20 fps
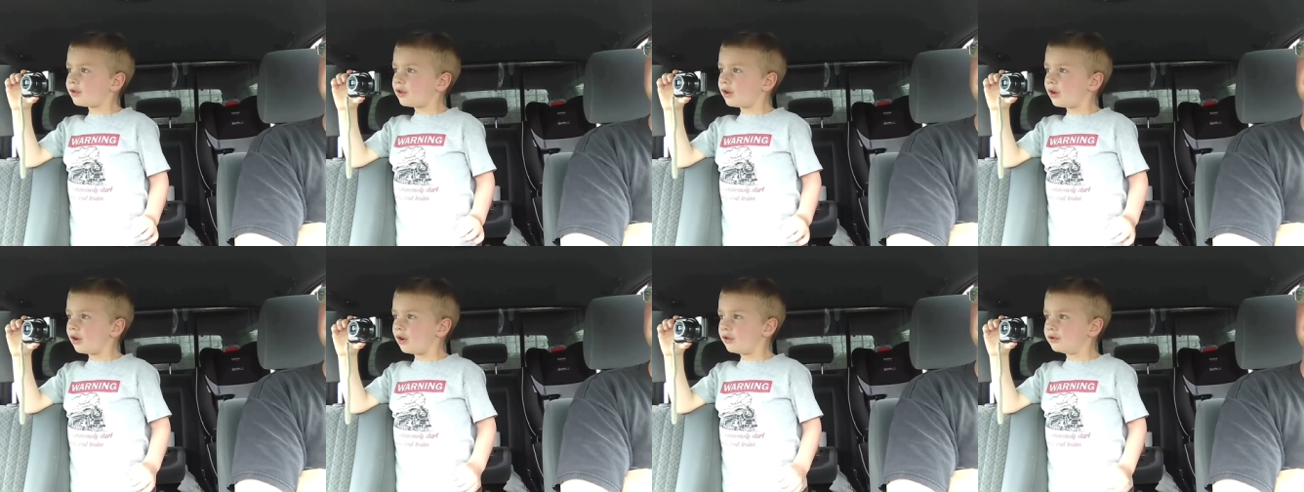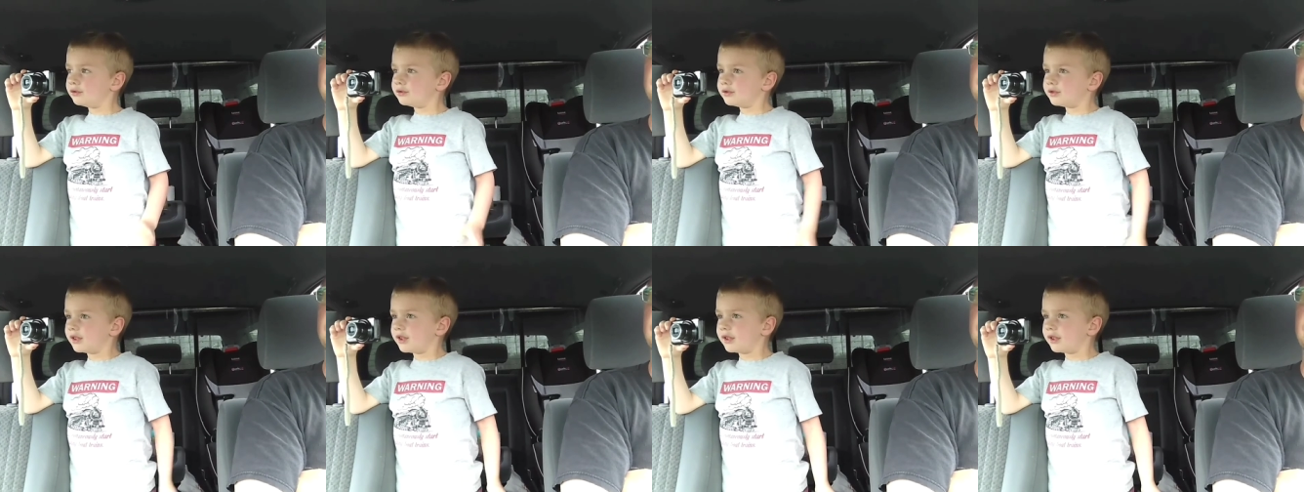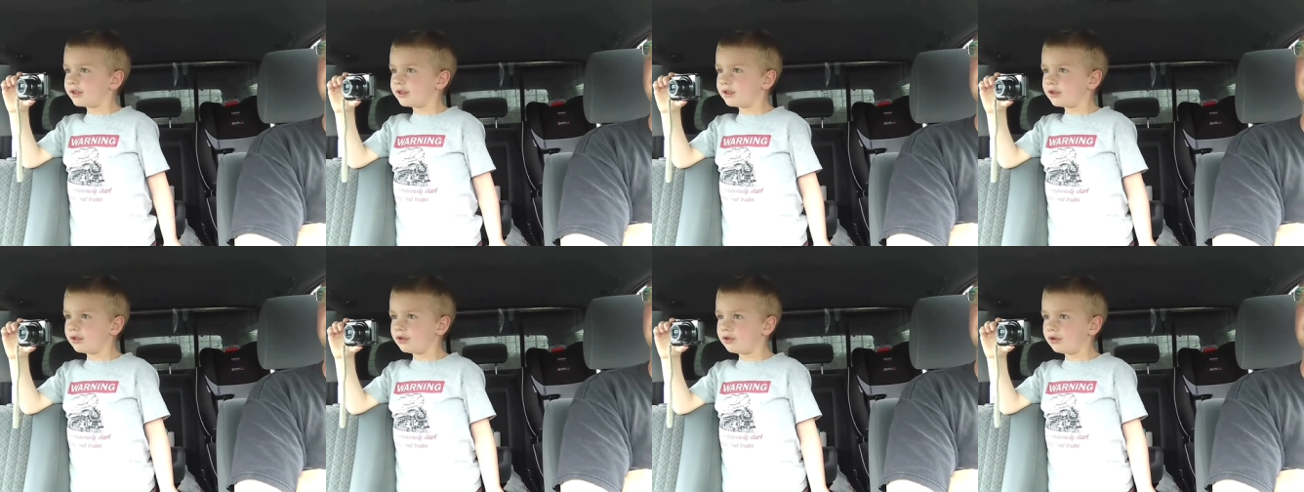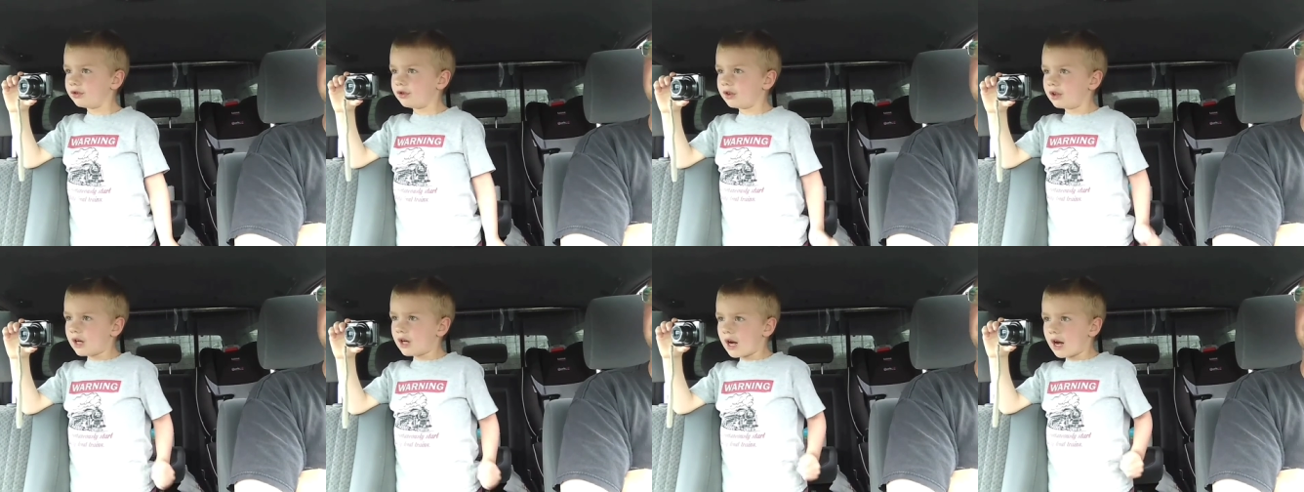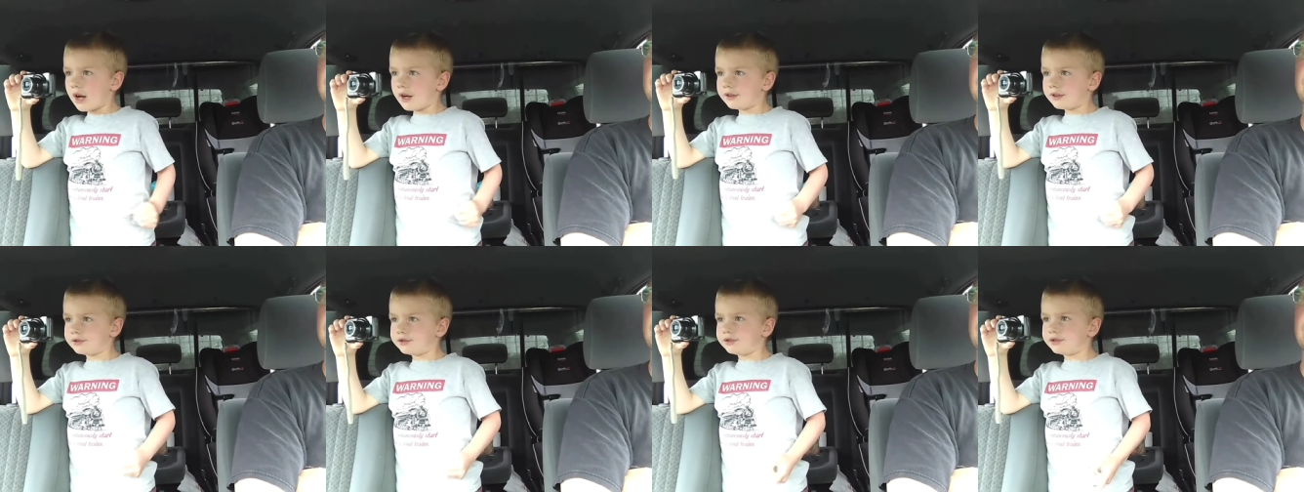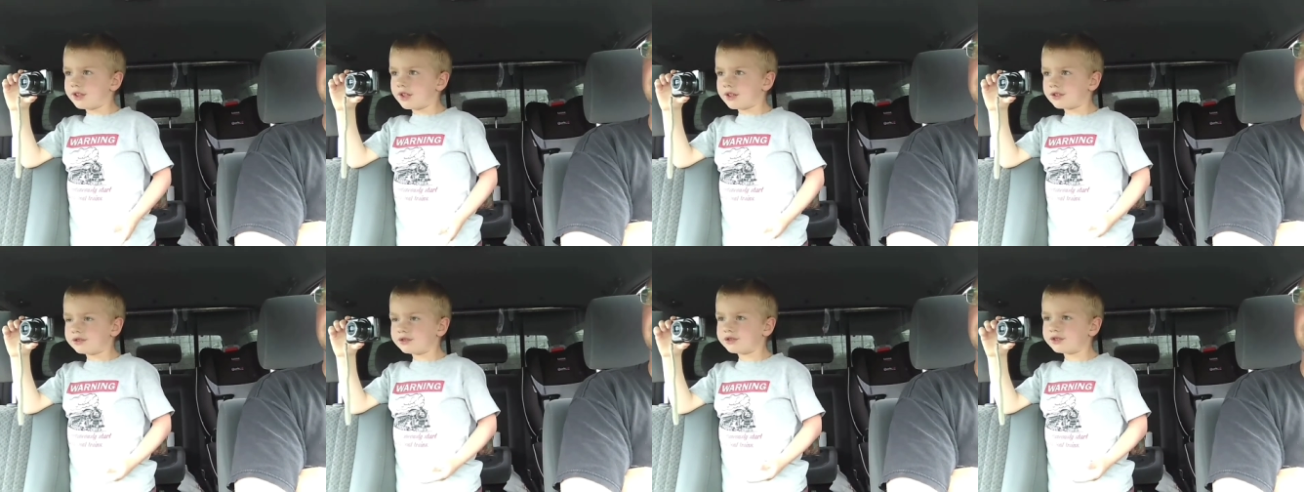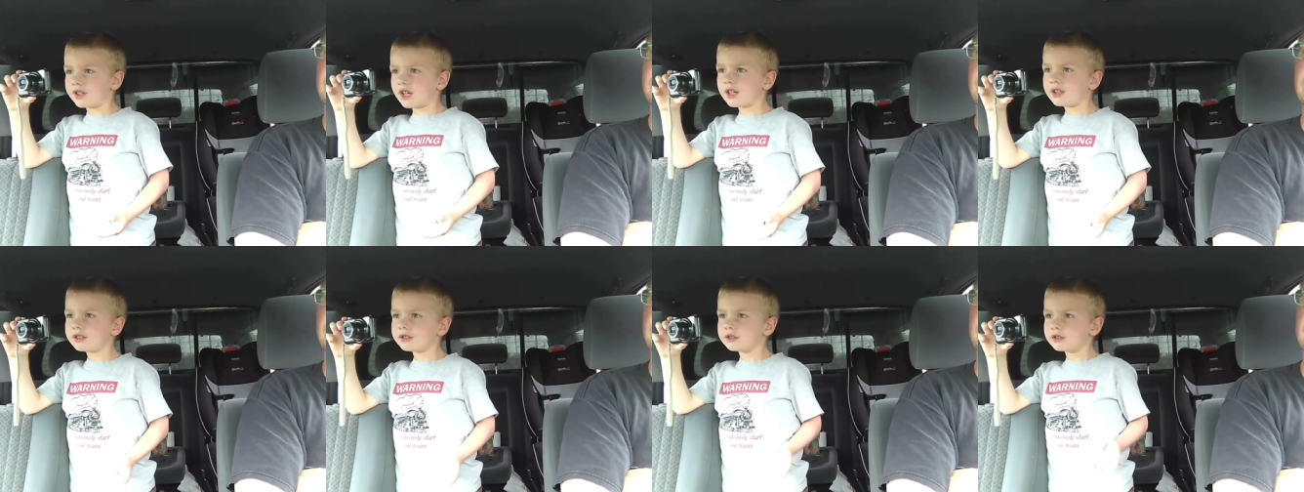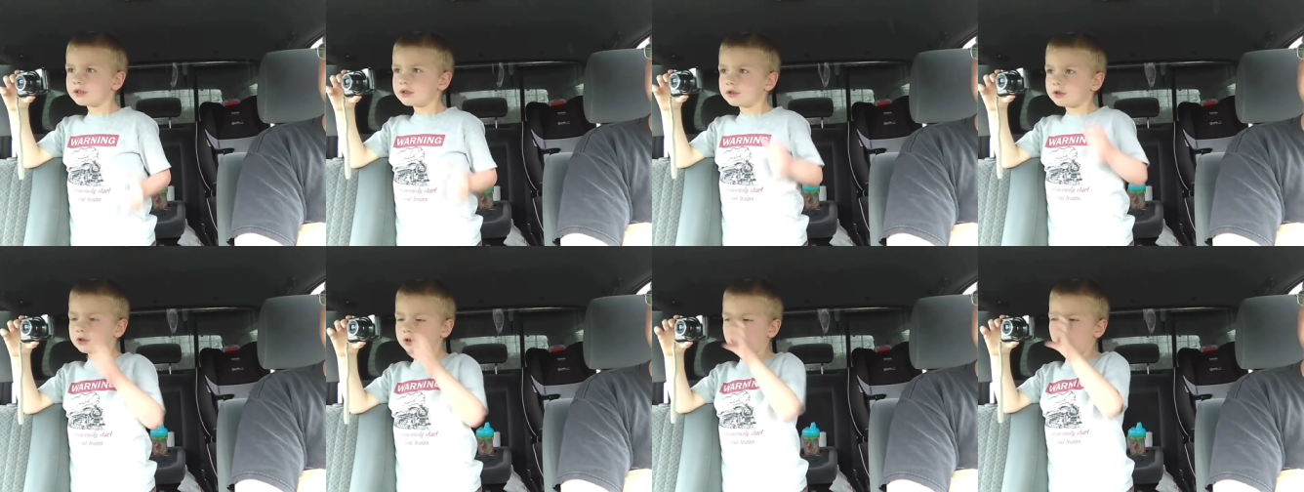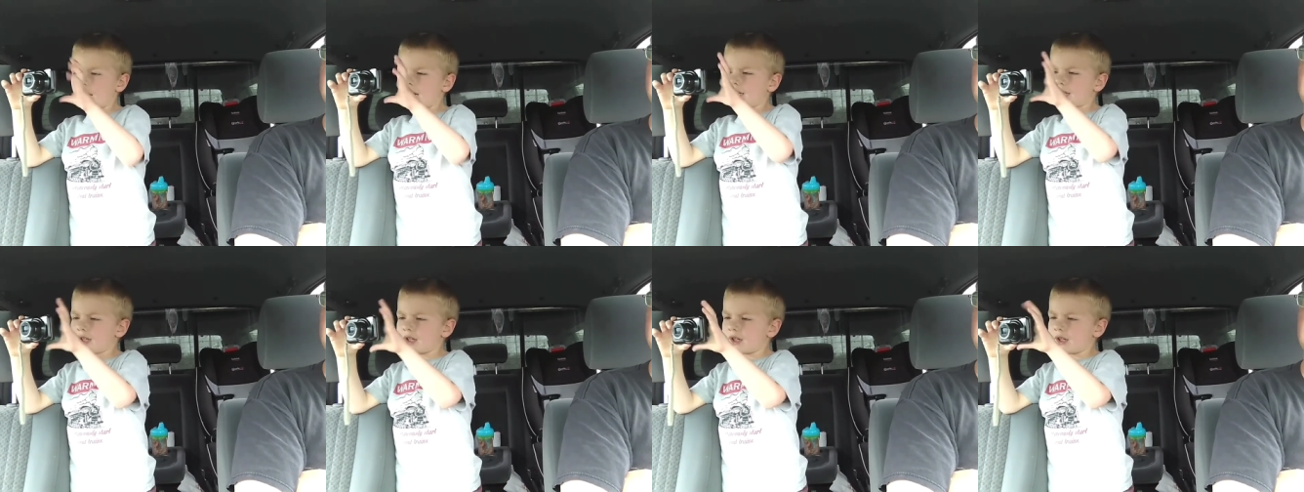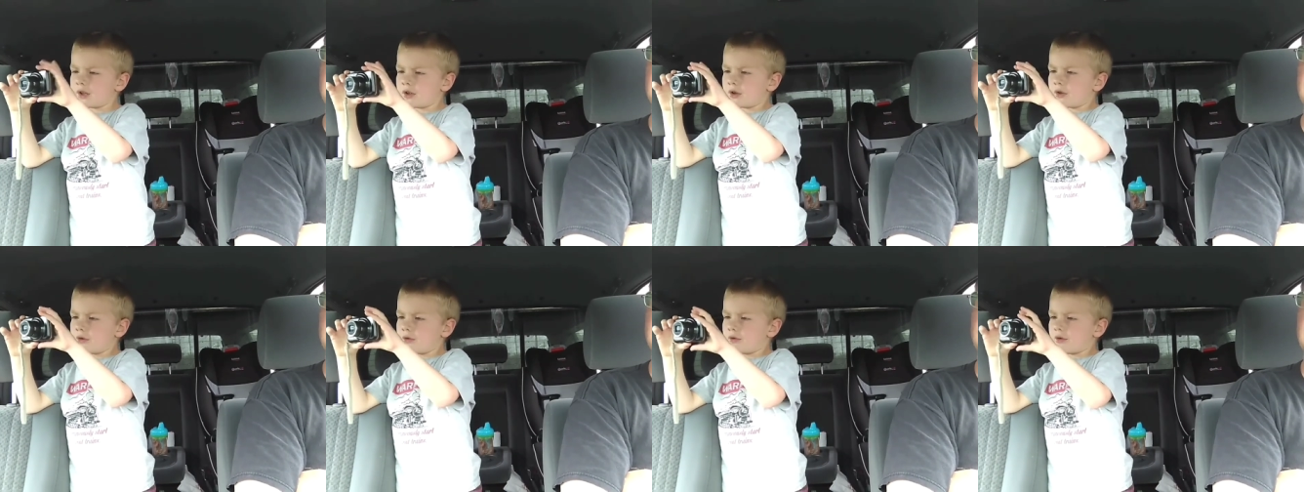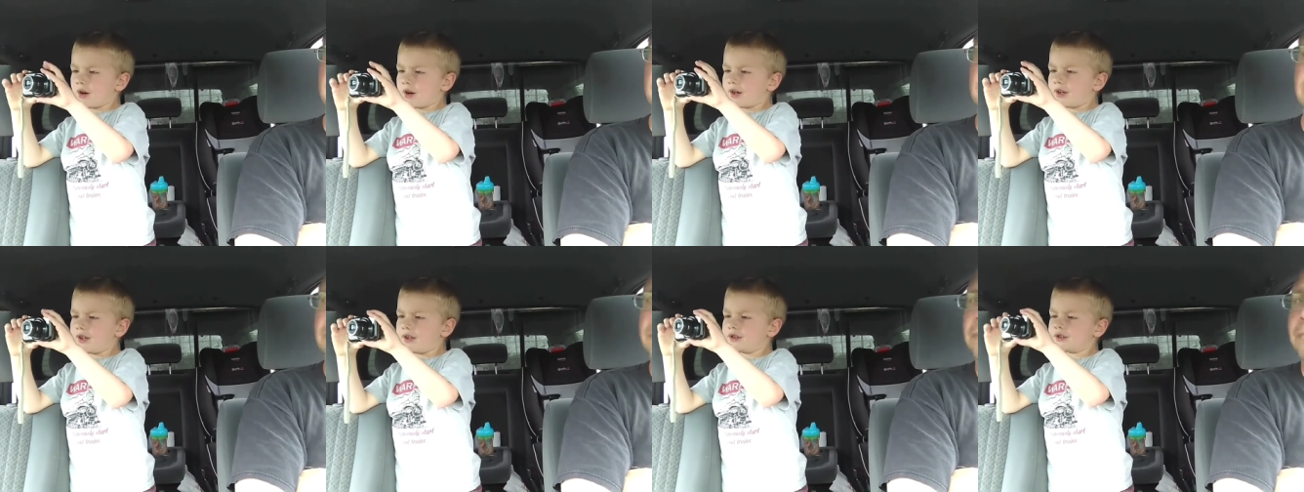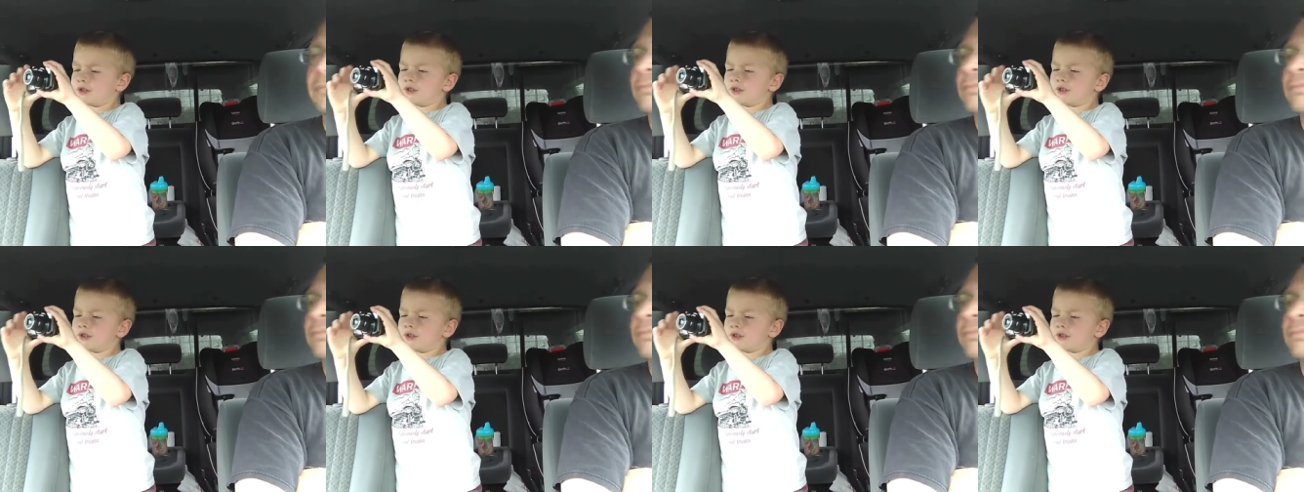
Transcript: turns into a fair track when it